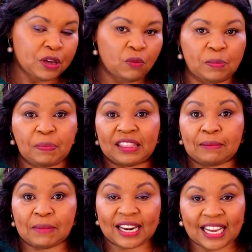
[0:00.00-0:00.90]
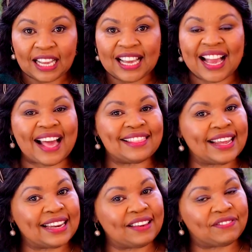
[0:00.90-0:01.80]
We pay the money and
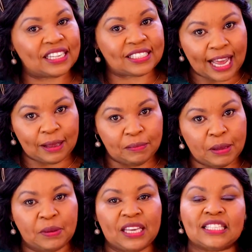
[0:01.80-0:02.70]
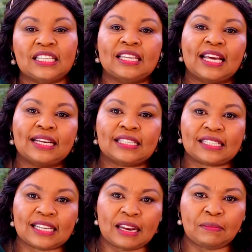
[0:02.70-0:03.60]
then give the time. Maybe it's in
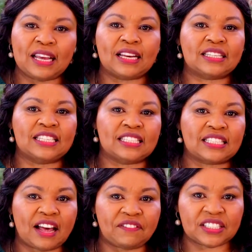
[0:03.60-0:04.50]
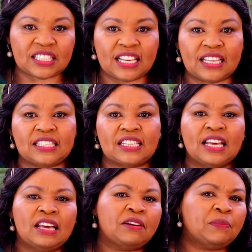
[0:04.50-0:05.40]
entertainment, in services.
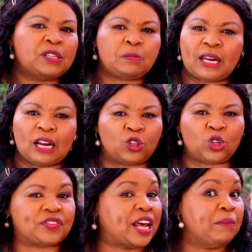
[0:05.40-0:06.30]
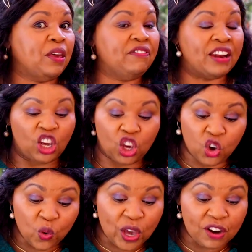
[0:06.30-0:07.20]
We spend a lot of time even
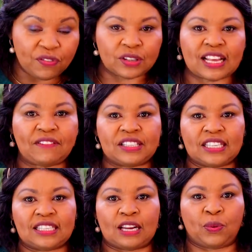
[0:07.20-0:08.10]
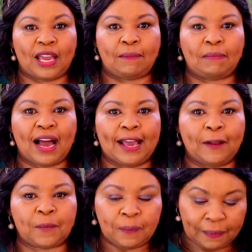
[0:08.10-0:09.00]
queuing for services that we are
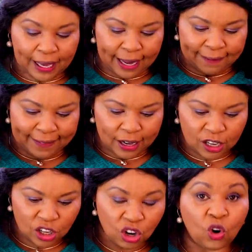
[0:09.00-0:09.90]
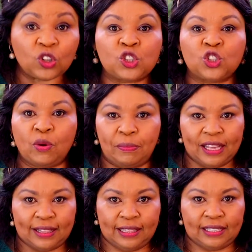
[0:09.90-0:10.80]
buying and even
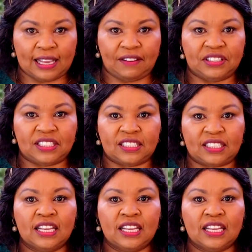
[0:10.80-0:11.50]
consuming the services.